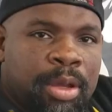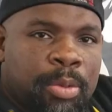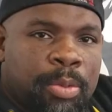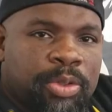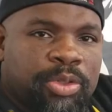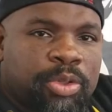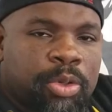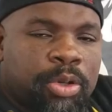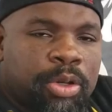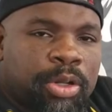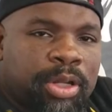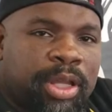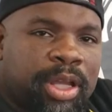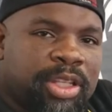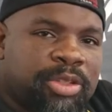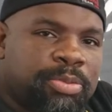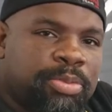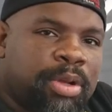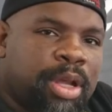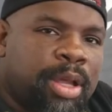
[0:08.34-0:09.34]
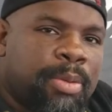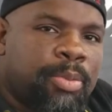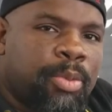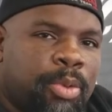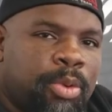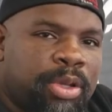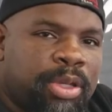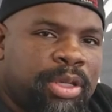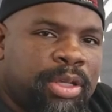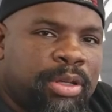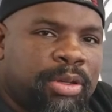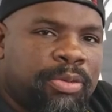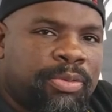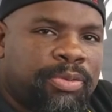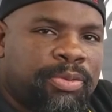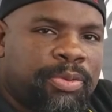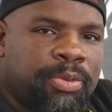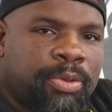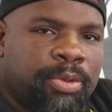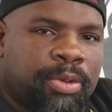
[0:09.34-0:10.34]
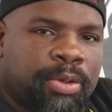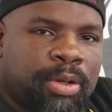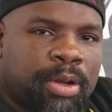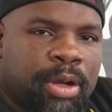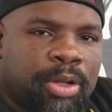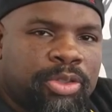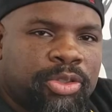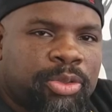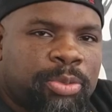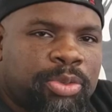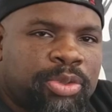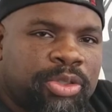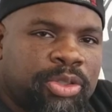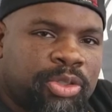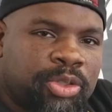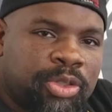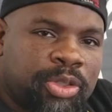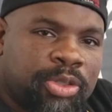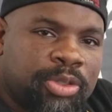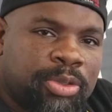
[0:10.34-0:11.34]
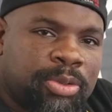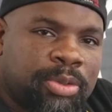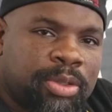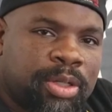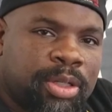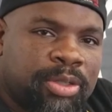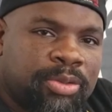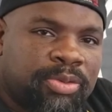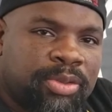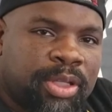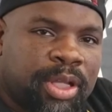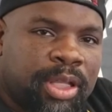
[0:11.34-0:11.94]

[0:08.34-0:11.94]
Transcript: What's going on, guys? Brian Moore here for Arsenal Brazilian Jiu-Jitsu in Huntsville,